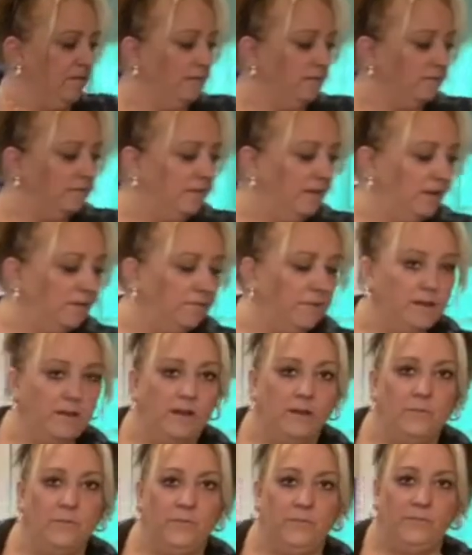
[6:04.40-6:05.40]
There we go.
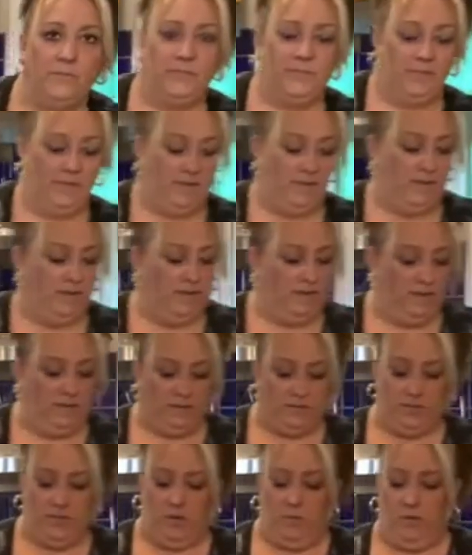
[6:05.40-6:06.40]

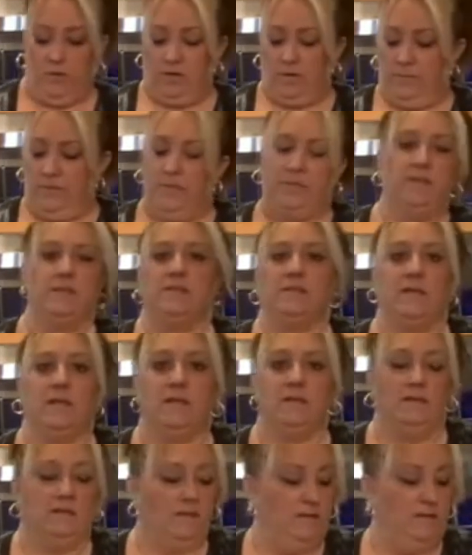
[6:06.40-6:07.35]
So we're gonna put this in.